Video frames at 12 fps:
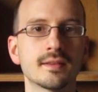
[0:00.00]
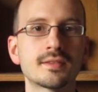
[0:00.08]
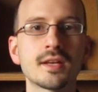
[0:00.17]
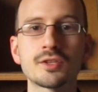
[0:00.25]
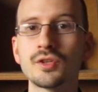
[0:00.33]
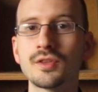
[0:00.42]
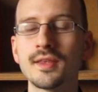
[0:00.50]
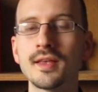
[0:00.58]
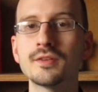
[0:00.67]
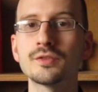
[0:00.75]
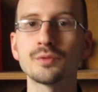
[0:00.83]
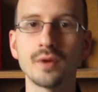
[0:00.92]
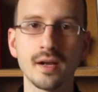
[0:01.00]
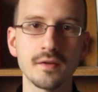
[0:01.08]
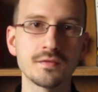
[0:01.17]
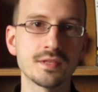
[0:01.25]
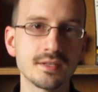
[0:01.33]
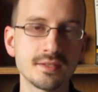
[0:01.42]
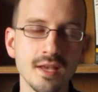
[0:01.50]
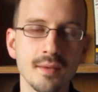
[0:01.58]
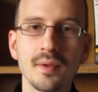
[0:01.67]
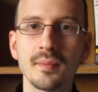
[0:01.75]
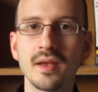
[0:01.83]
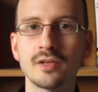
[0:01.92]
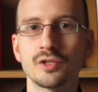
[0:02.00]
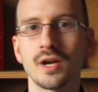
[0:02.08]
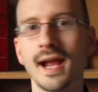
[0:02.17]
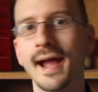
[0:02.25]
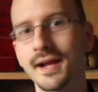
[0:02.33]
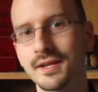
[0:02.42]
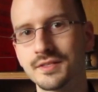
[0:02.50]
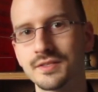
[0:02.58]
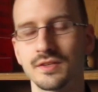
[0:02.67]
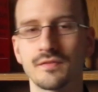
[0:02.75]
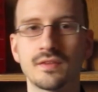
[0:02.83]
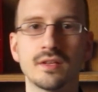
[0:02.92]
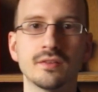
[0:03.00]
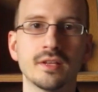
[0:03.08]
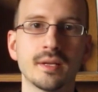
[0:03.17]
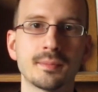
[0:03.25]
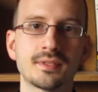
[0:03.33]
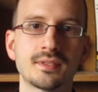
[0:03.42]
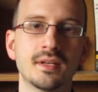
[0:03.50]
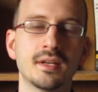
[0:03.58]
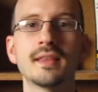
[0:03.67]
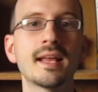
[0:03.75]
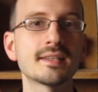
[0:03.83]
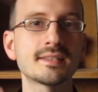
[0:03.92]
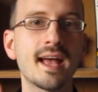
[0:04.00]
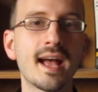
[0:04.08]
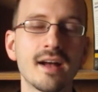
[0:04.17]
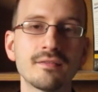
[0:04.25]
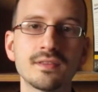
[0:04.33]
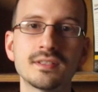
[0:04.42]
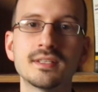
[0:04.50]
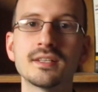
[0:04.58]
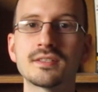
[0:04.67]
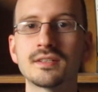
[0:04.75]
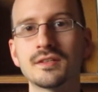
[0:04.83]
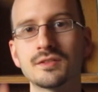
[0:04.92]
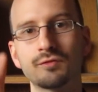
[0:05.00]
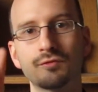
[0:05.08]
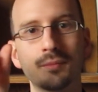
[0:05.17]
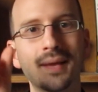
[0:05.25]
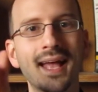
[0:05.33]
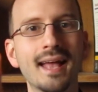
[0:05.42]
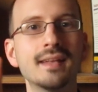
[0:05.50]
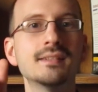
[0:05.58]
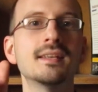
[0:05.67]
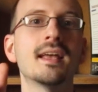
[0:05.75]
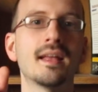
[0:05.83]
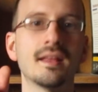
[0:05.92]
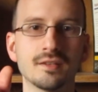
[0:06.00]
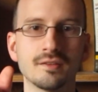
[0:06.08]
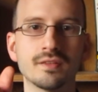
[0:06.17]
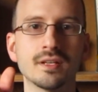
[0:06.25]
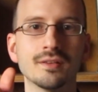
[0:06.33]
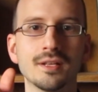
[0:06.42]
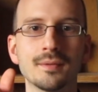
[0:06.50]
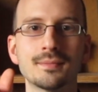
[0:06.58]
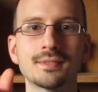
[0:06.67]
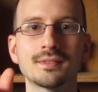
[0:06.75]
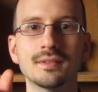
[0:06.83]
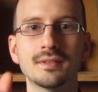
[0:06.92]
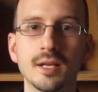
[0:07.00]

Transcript: The section then derives the semi-major axis of the ellipse that is half the distance from end to end of the ellipse.